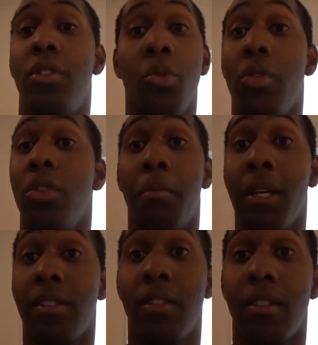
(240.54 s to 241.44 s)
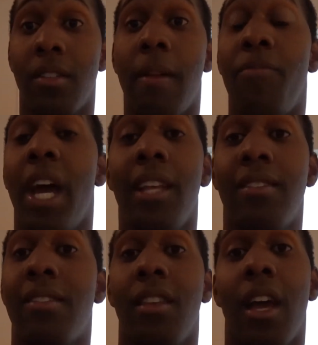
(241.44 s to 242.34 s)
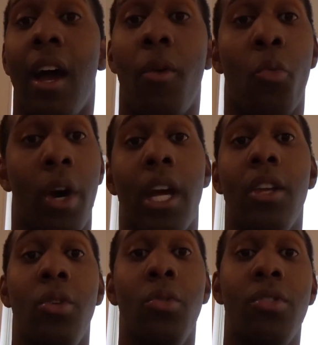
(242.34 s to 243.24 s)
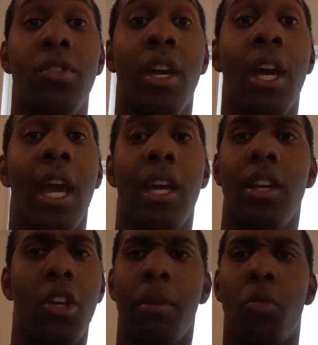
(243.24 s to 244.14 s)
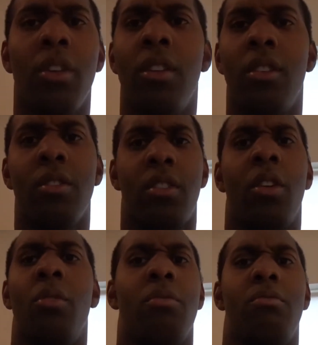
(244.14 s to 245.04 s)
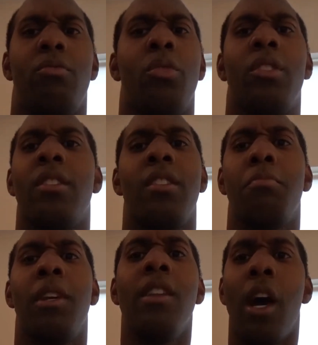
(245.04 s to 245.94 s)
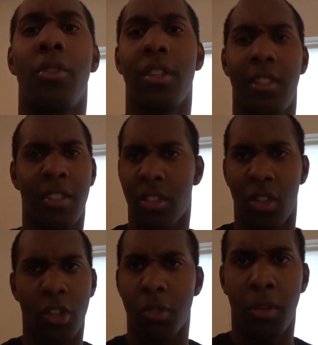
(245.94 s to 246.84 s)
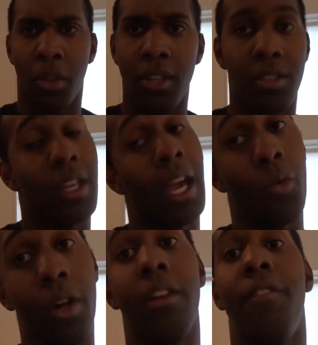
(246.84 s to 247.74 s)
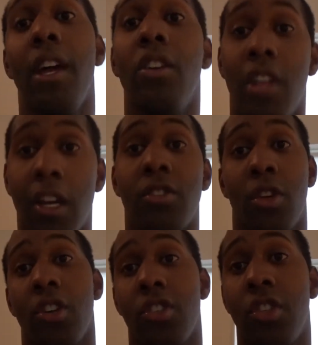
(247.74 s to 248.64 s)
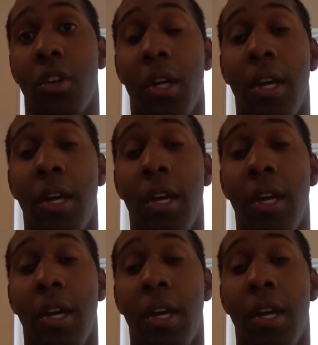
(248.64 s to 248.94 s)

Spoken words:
doing your business. That's what I use. And now you might wonder, so what does it mean now? Does this cost me things? Yeah, well, Evayer does cost you.